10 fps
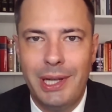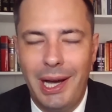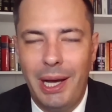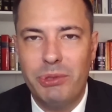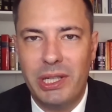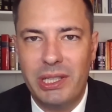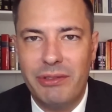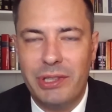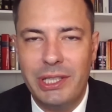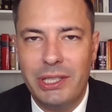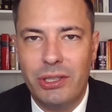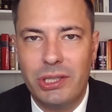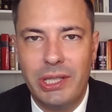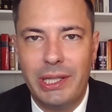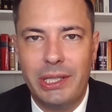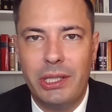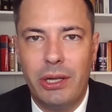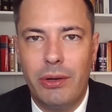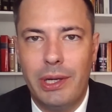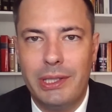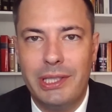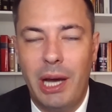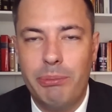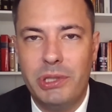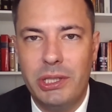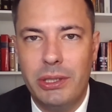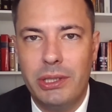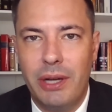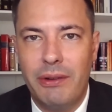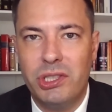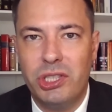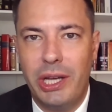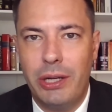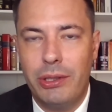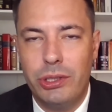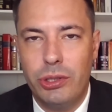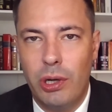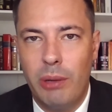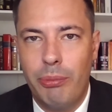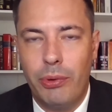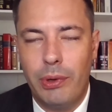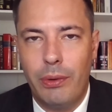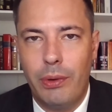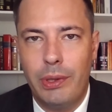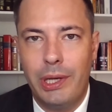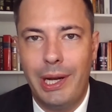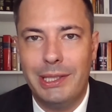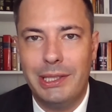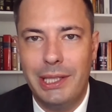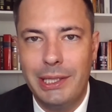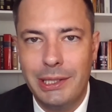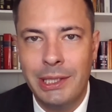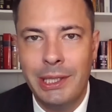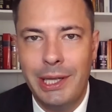Objectively, it looks like, a top tier television channel in Europe or in the United States.